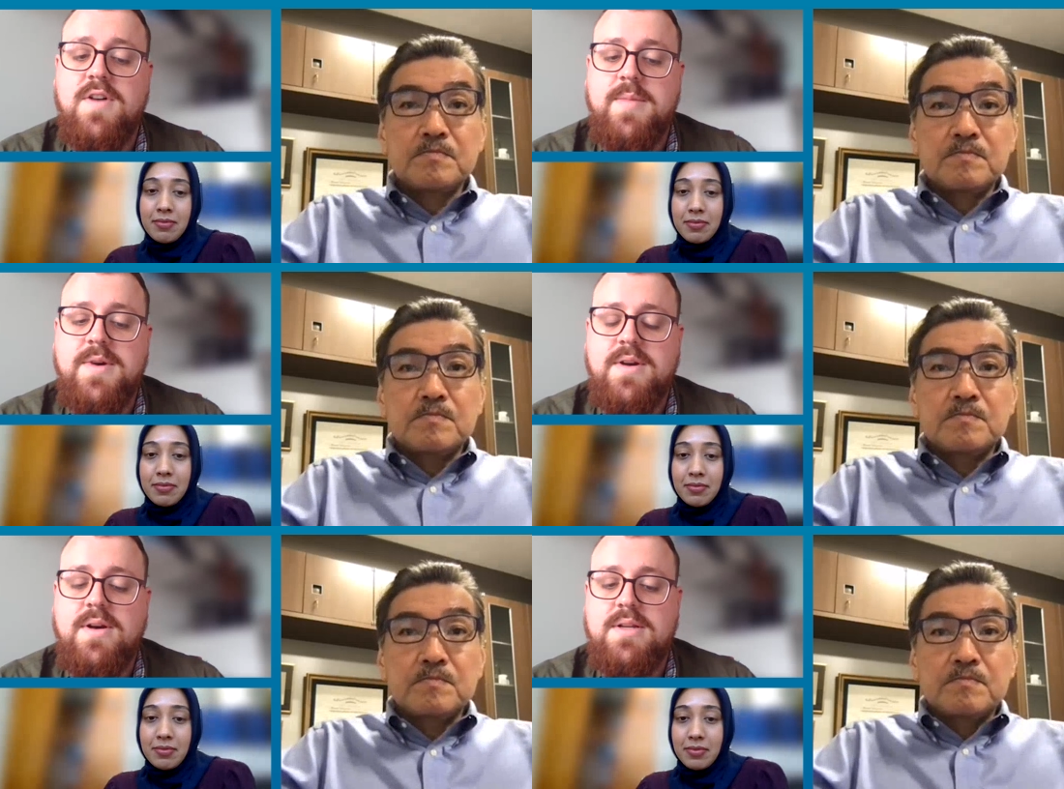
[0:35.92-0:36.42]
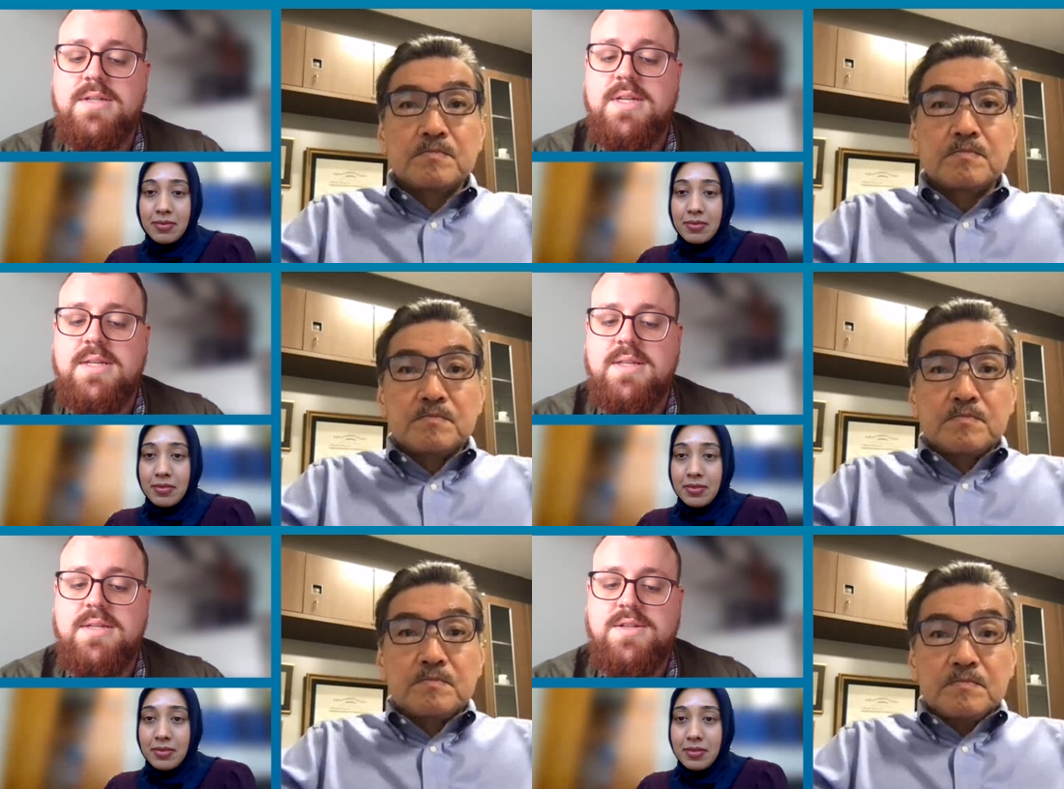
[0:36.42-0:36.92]

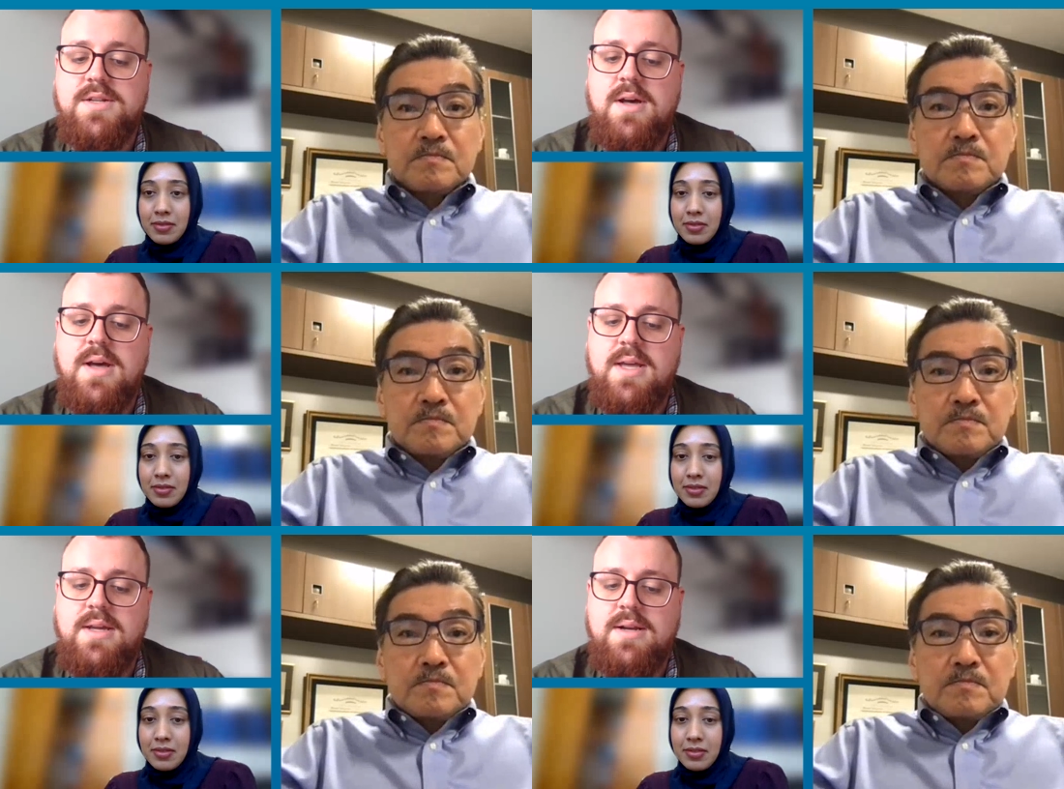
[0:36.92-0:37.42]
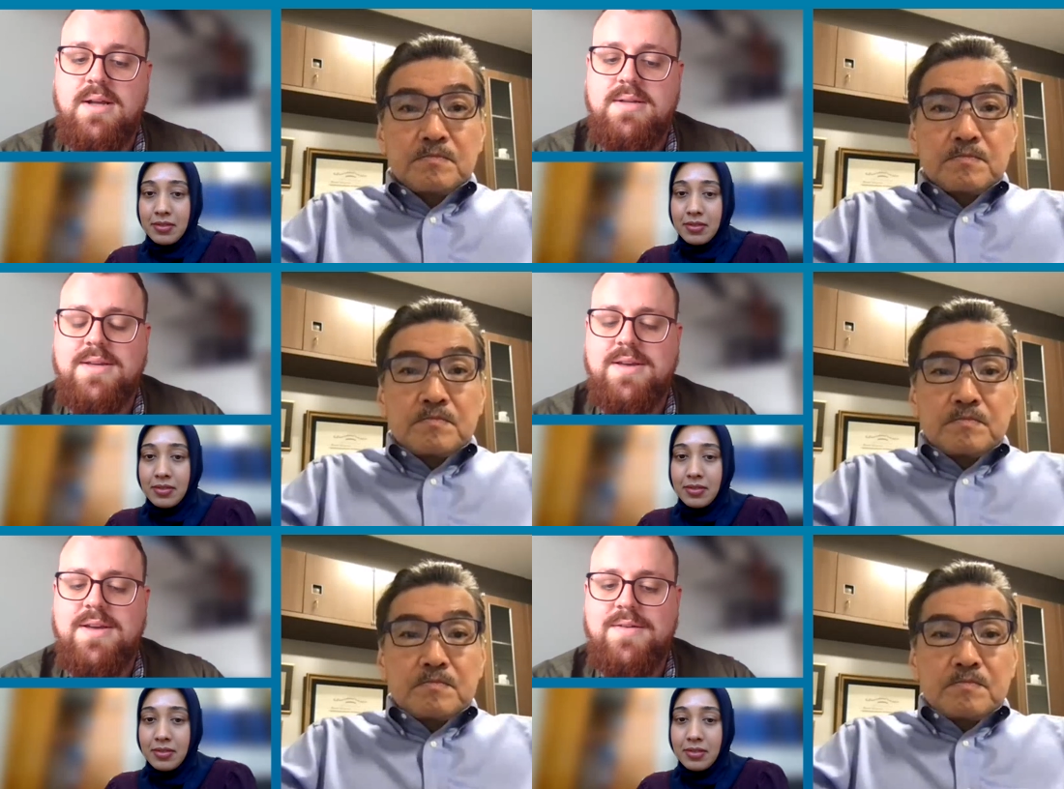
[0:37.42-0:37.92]
Speaker 1: Pharmacology this July in
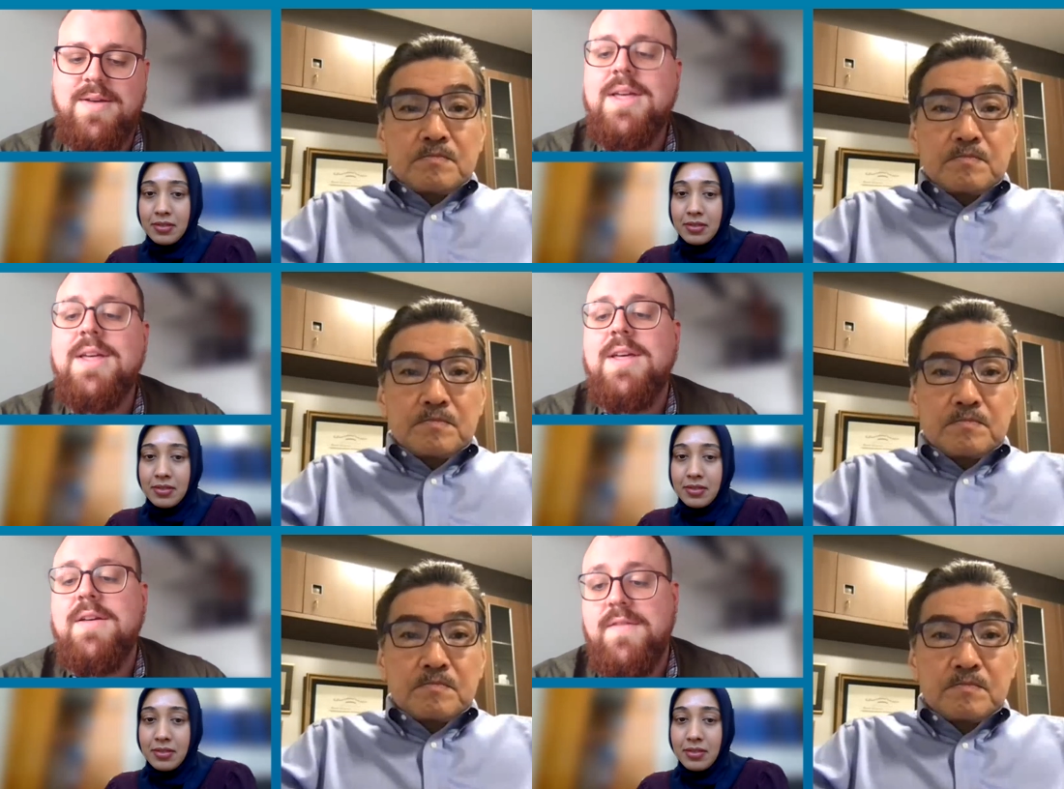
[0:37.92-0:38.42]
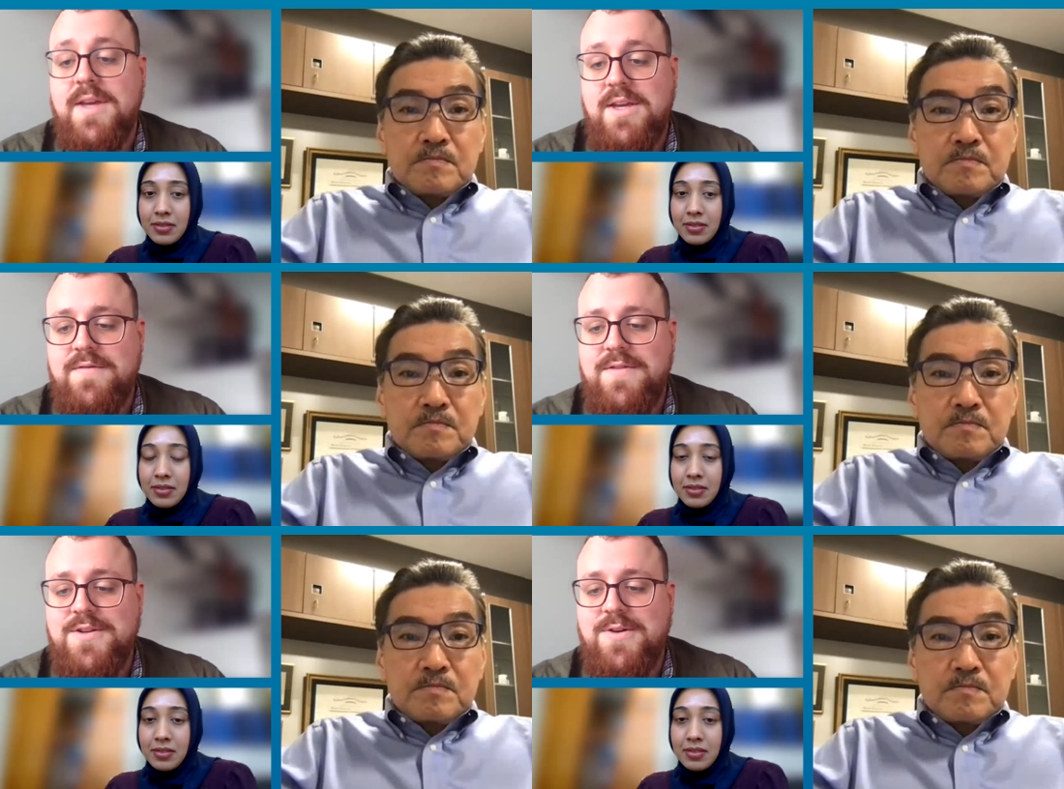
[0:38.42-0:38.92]
Glasgow.
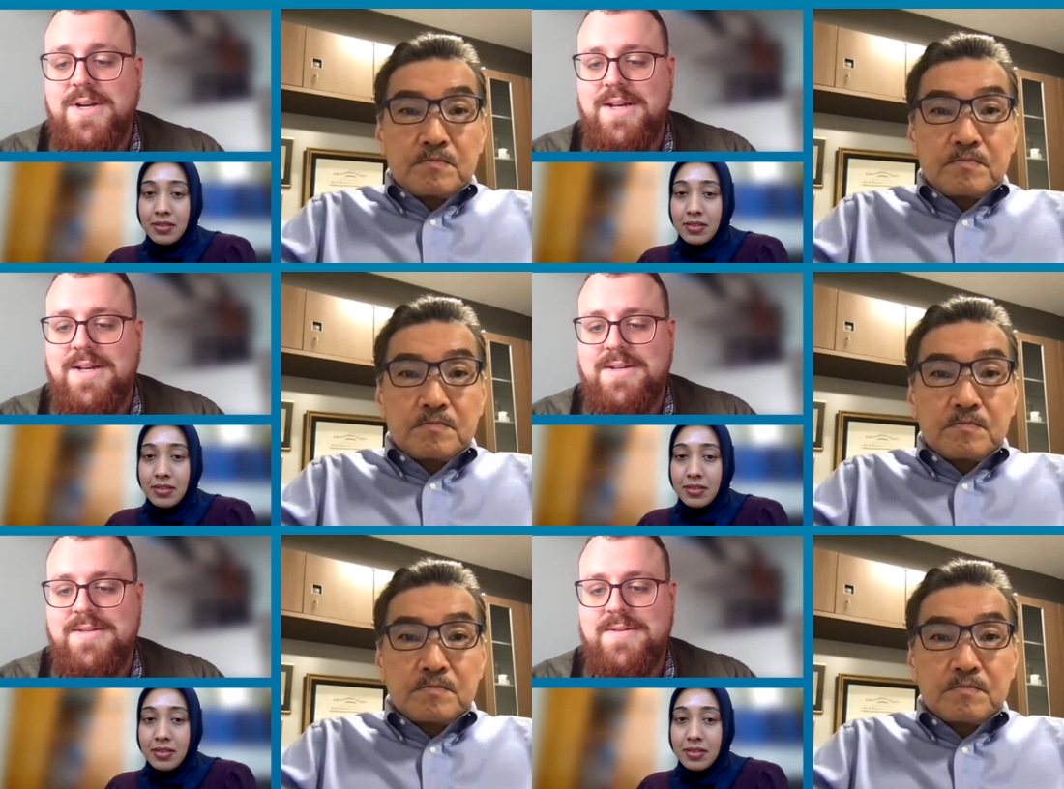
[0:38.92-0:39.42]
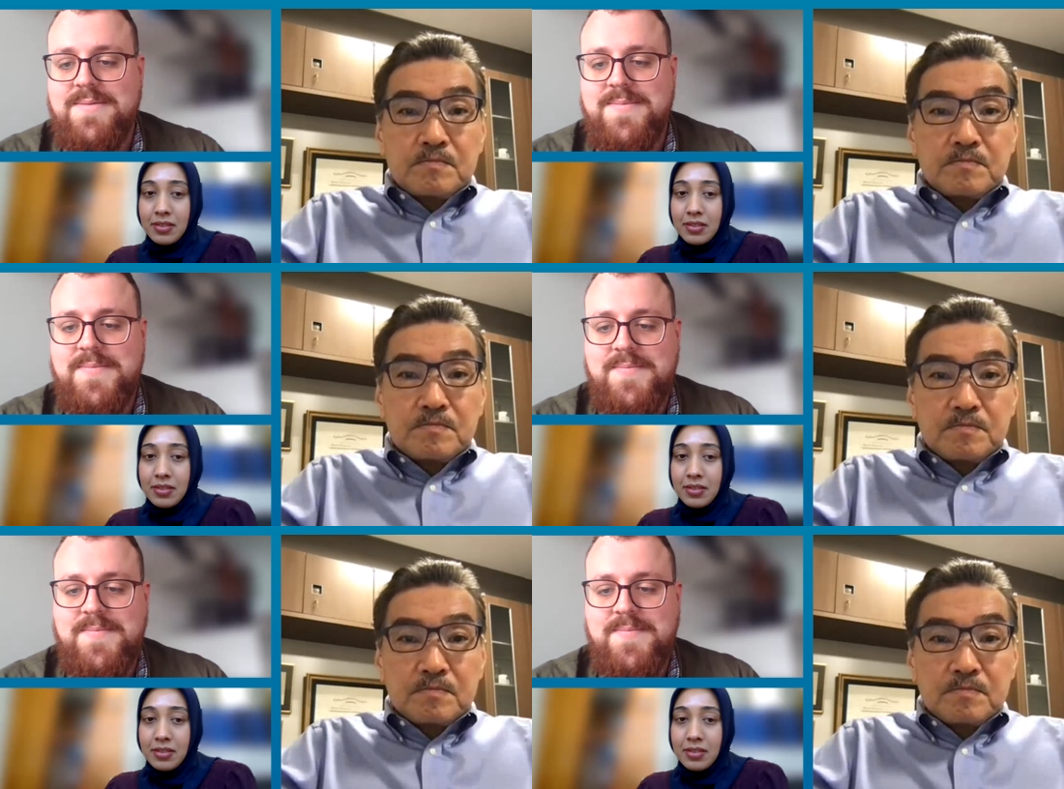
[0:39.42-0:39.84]
Thank you for joining us.